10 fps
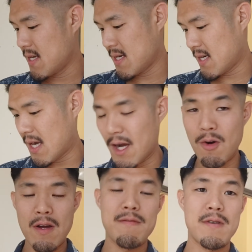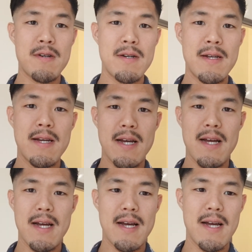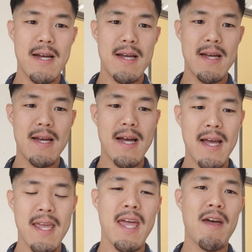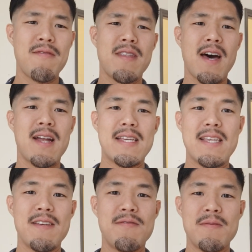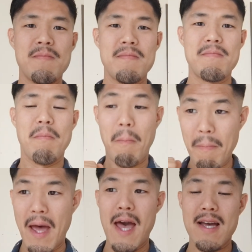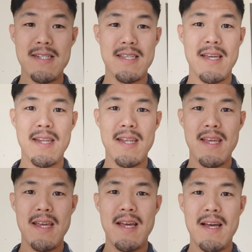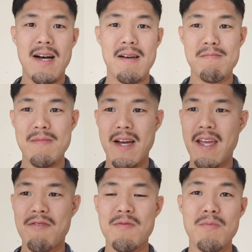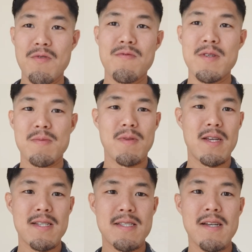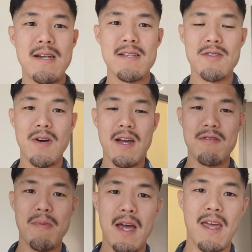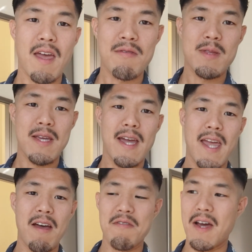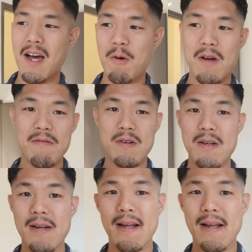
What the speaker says: However, I have not even packed yet. I have to move this place, so I have to pack everything I have. However,